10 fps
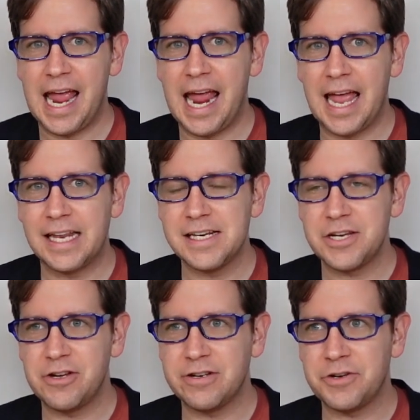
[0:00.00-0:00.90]
and
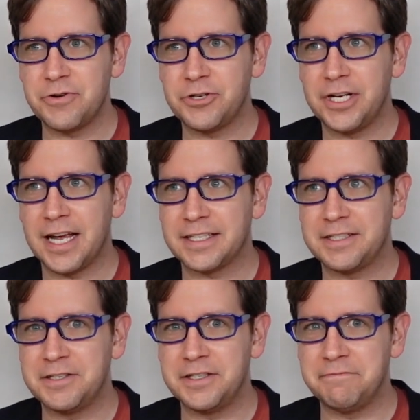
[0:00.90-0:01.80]
she has
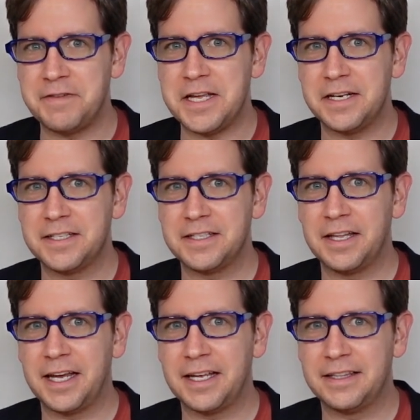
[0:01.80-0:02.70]
to defeat
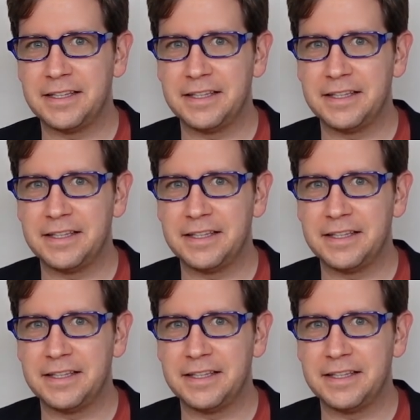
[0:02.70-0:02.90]
like